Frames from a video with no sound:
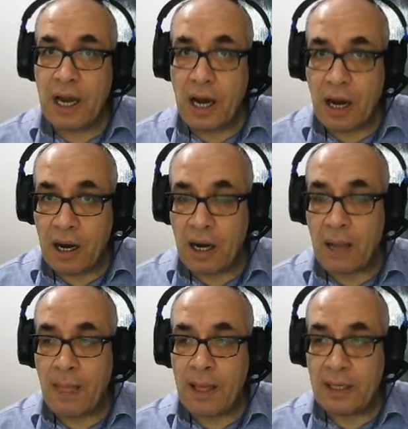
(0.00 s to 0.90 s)

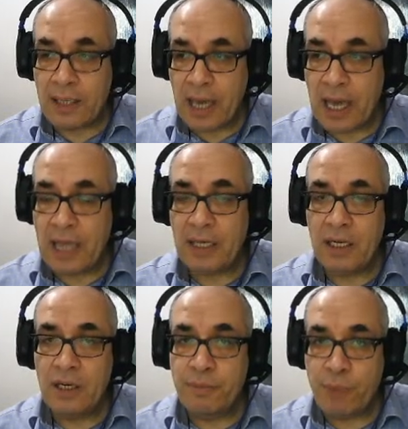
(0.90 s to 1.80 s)
I can
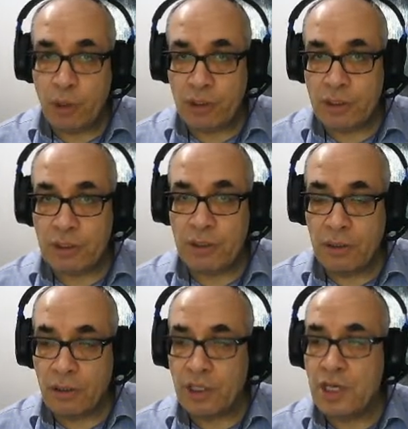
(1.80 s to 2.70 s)
put
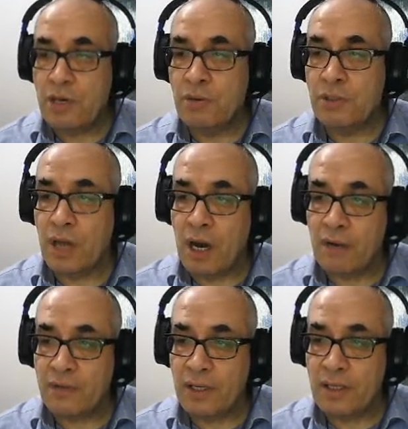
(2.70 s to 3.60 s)
or use
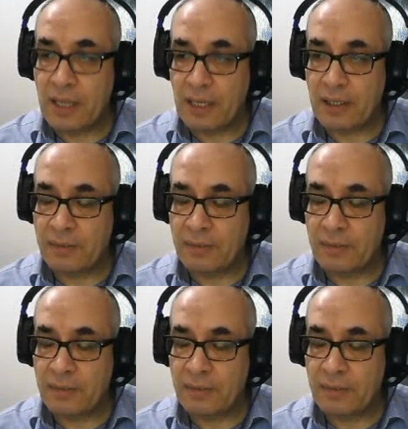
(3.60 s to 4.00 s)
after think.